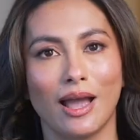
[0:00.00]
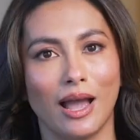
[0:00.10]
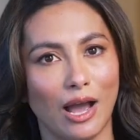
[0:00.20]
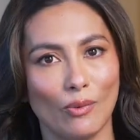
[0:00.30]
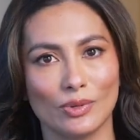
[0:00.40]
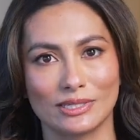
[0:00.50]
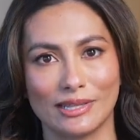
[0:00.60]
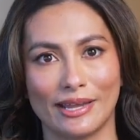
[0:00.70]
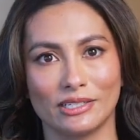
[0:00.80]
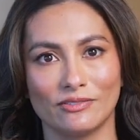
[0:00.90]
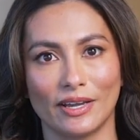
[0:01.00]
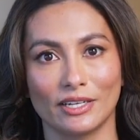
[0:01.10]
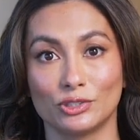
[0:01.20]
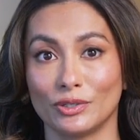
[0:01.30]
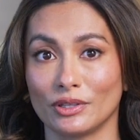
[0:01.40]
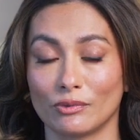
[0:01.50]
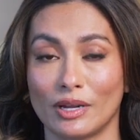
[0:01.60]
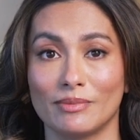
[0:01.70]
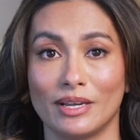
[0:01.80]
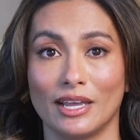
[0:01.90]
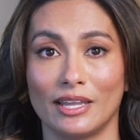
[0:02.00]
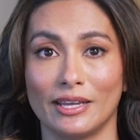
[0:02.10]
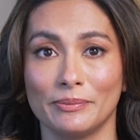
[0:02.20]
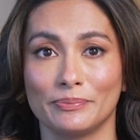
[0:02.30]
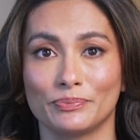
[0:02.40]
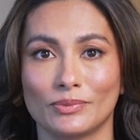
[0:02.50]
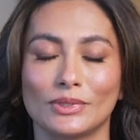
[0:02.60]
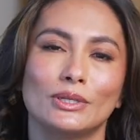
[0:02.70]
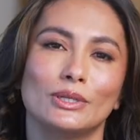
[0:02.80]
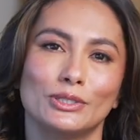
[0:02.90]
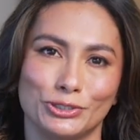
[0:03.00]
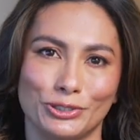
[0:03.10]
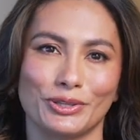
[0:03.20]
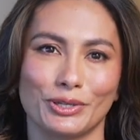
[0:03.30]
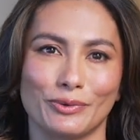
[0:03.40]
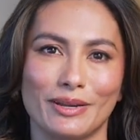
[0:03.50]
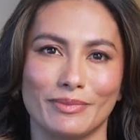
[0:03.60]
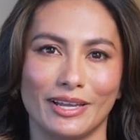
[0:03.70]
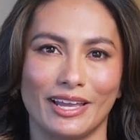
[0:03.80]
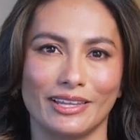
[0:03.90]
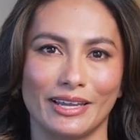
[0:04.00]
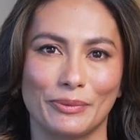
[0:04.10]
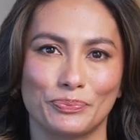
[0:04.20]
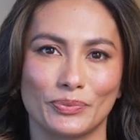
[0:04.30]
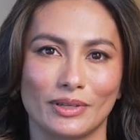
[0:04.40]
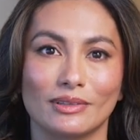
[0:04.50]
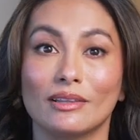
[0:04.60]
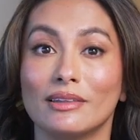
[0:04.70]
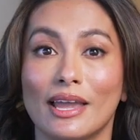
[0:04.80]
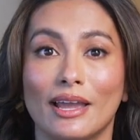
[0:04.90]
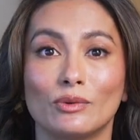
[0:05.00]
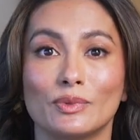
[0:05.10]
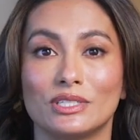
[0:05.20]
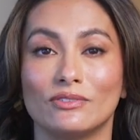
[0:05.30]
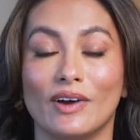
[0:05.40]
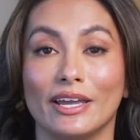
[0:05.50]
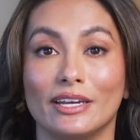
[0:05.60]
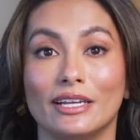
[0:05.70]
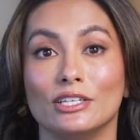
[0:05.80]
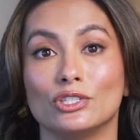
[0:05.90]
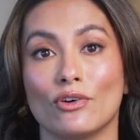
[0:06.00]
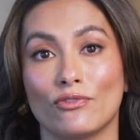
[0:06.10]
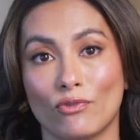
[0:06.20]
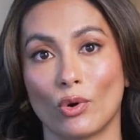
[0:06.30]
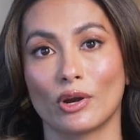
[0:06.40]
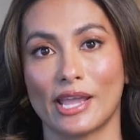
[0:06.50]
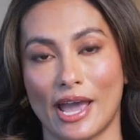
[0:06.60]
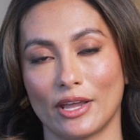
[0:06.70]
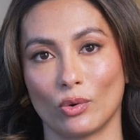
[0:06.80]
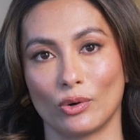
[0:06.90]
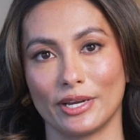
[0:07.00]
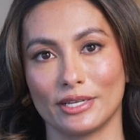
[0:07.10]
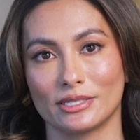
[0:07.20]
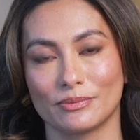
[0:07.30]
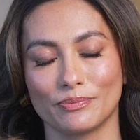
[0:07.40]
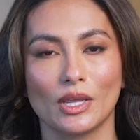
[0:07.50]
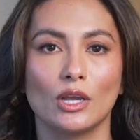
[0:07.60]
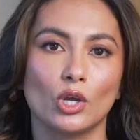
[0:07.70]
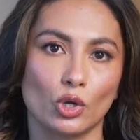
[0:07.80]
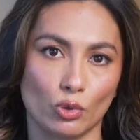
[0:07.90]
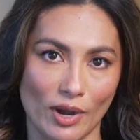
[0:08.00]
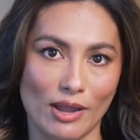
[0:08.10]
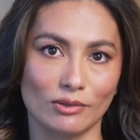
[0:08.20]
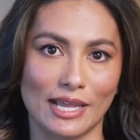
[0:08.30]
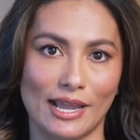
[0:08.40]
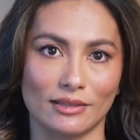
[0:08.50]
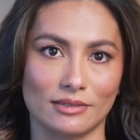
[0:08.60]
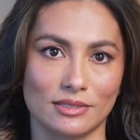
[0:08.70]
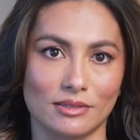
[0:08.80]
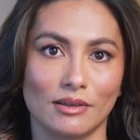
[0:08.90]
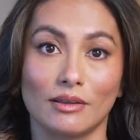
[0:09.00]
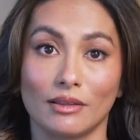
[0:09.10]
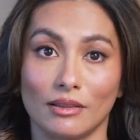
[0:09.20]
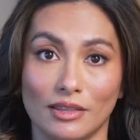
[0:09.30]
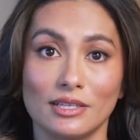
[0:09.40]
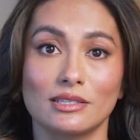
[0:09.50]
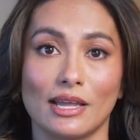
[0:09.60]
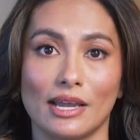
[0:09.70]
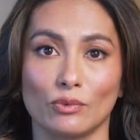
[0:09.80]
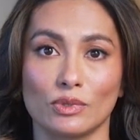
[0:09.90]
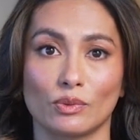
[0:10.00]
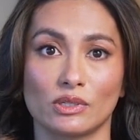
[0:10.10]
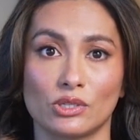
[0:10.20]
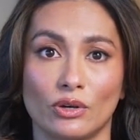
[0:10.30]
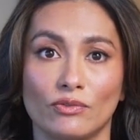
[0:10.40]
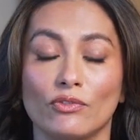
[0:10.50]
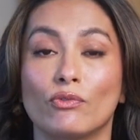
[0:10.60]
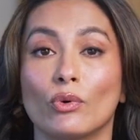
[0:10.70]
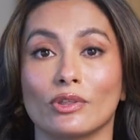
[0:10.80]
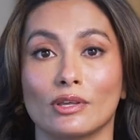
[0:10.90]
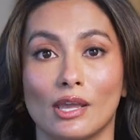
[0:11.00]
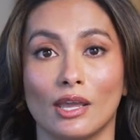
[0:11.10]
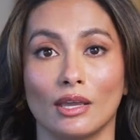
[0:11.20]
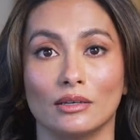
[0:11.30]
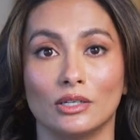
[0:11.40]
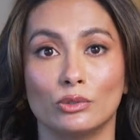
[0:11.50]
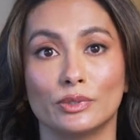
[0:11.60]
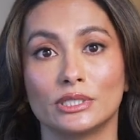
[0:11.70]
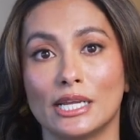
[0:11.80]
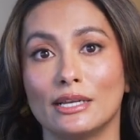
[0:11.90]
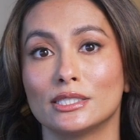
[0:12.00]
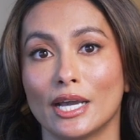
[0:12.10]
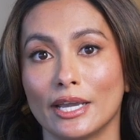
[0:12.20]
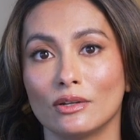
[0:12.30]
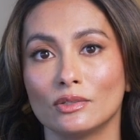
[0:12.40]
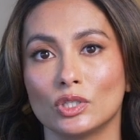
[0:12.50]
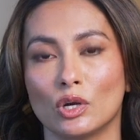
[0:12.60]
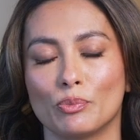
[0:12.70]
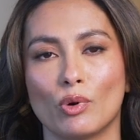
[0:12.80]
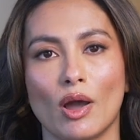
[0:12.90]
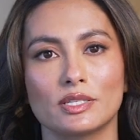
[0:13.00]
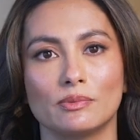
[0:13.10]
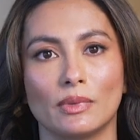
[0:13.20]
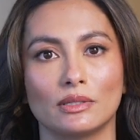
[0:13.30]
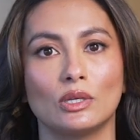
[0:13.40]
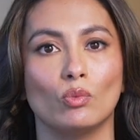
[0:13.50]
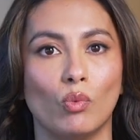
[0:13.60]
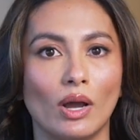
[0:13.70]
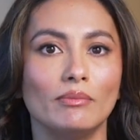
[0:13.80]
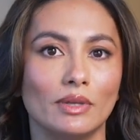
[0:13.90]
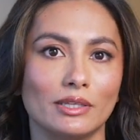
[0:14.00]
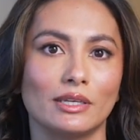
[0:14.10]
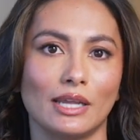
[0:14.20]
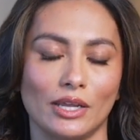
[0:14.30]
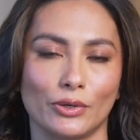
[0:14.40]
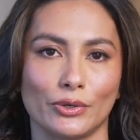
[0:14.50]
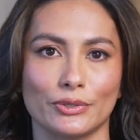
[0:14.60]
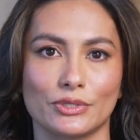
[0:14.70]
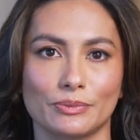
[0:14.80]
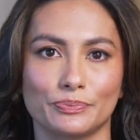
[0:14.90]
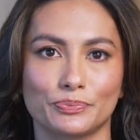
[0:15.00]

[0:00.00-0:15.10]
How was land divided during the Great Mahele? During the Great Mahele, the land was divided into 4 categories. Crown lands. This land was reserved for the king, who retained title to approximately 1 million acres.